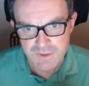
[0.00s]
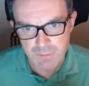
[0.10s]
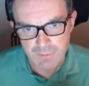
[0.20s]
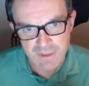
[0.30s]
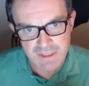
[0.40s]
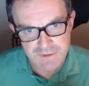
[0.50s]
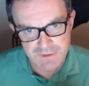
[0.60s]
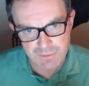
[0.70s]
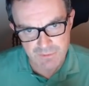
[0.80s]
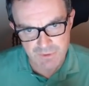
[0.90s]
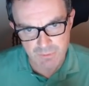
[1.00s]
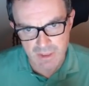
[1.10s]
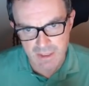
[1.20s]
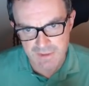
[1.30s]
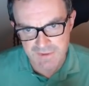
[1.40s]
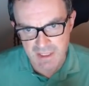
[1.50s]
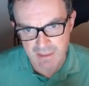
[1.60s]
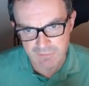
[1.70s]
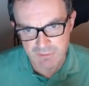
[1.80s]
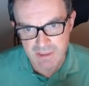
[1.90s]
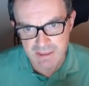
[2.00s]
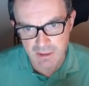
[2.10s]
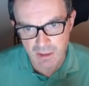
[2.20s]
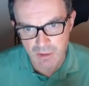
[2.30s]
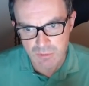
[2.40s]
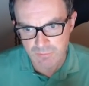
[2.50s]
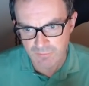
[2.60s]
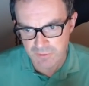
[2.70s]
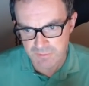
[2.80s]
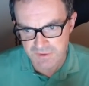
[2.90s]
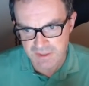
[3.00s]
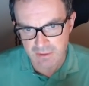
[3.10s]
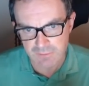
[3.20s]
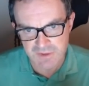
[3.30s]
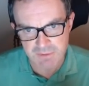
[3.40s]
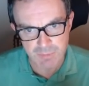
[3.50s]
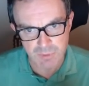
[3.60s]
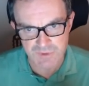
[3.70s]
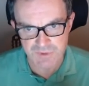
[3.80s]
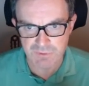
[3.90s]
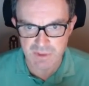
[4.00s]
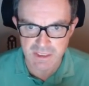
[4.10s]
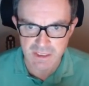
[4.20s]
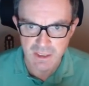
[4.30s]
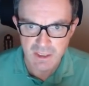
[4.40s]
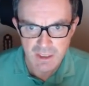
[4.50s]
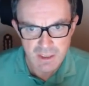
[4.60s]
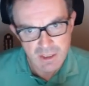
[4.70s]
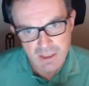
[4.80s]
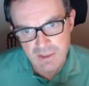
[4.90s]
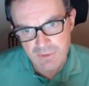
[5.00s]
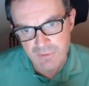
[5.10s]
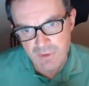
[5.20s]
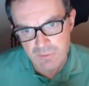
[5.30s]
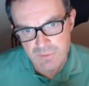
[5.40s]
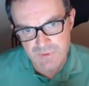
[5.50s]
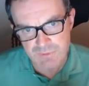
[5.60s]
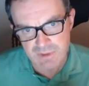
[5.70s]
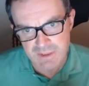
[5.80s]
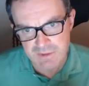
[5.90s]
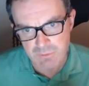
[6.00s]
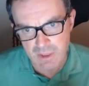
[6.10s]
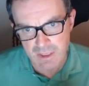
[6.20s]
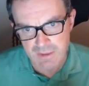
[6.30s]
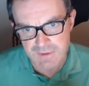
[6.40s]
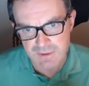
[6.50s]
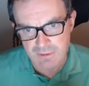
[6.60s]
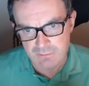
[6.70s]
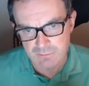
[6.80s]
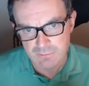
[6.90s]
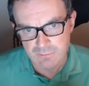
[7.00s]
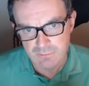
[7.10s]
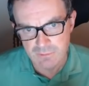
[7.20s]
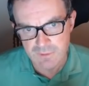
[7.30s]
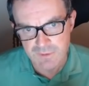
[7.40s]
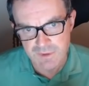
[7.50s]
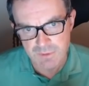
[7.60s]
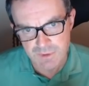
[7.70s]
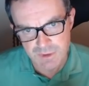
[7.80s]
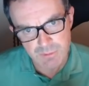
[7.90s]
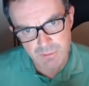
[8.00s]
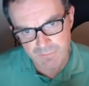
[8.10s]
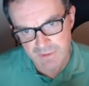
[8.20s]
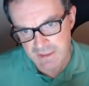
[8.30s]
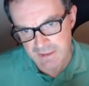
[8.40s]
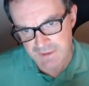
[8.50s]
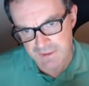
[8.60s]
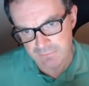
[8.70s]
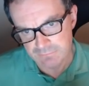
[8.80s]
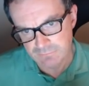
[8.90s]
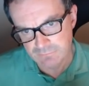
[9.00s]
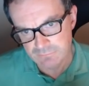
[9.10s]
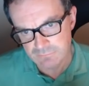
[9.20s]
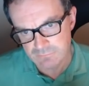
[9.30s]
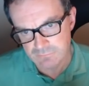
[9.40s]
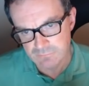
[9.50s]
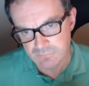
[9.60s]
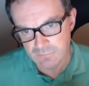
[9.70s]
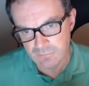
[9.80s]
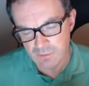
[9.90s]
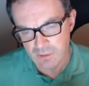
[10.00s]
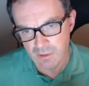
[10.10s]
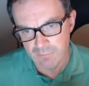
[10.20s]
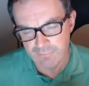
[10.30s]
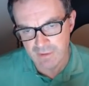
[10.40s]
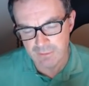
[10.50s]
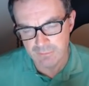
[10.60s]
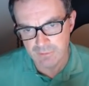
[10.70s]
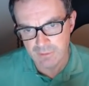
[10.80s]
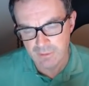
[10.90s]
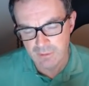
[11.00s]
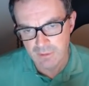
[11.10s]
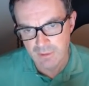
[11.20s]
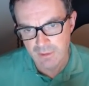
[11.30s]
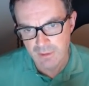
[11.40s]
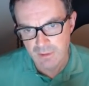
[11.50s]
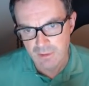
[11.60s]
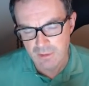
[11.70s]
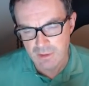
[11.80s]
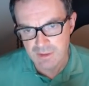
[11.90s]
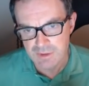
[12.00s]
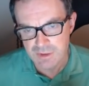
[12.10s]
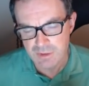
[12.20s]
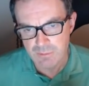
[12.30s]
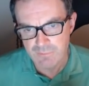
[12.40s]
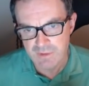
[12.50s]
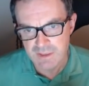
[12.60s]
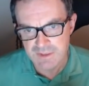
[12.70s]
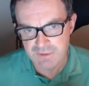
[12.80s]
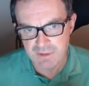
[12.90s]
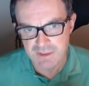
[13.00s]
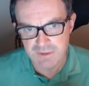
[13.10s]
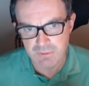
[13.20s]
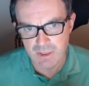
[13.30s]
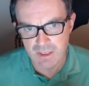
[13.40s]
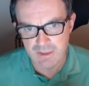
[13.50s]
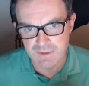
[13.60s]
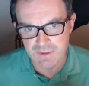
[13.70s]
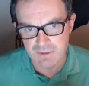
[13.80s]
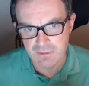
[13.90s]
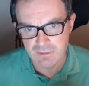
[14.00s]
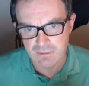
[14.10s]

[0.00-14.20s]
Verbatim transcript: So these two squares have to make a home for themselves in box 3 in those three squares. So two of these are found in two of these three squares,